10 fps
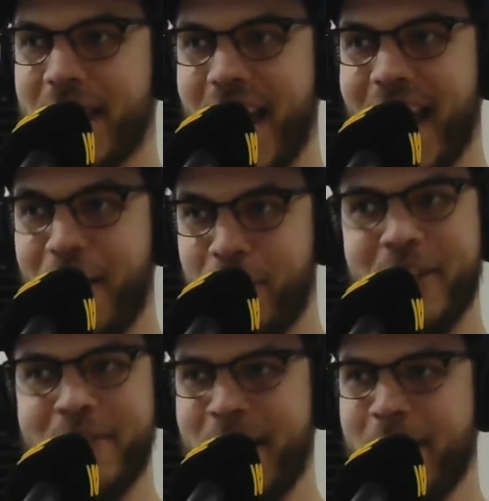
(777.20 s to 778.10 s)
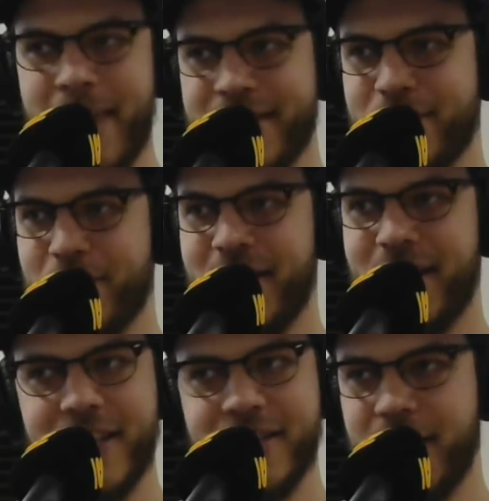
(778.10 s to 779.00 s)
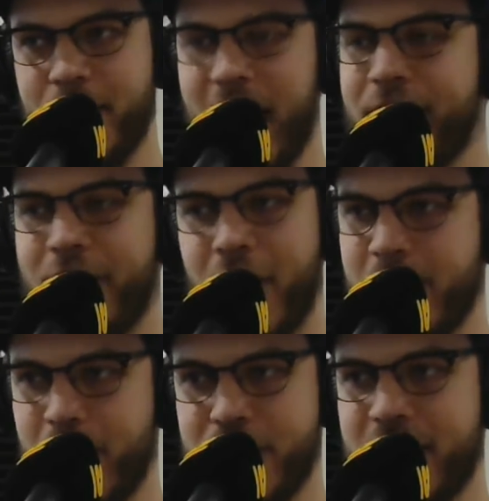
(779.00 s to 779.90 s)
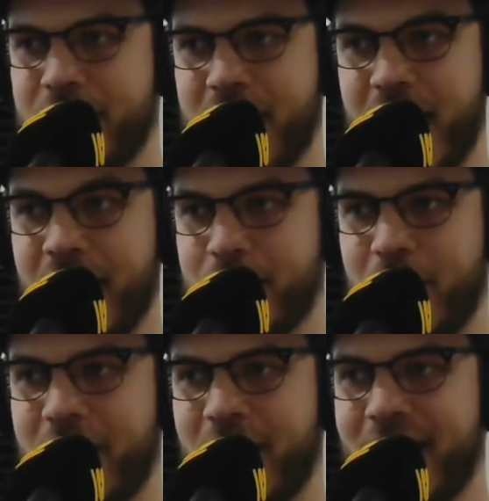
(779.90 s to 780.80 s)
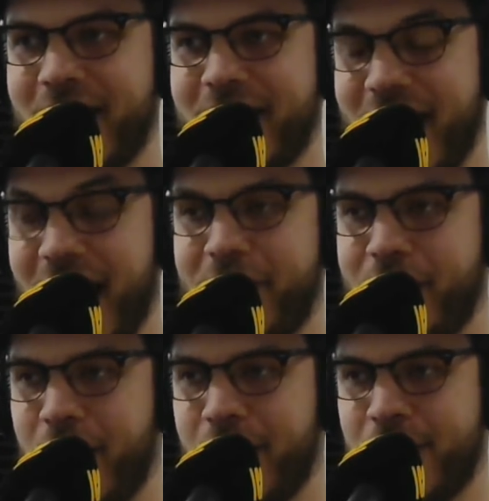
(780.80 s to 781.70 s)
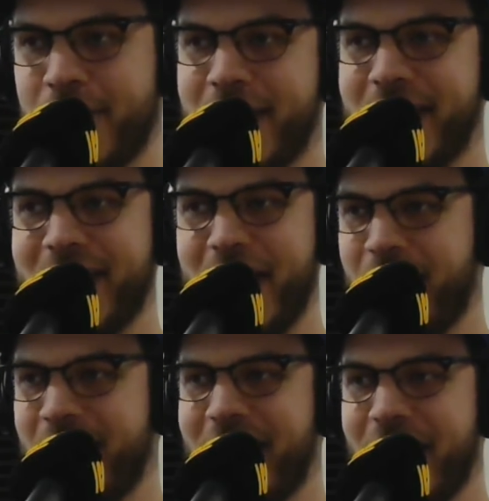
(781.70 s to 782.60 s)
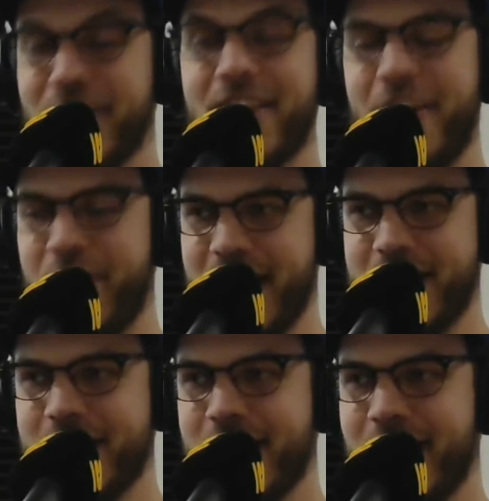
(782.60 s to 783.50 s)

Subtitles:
And I will admit, Mets Twitter is by far the most entertaining Twitter that I follow. They're hilarious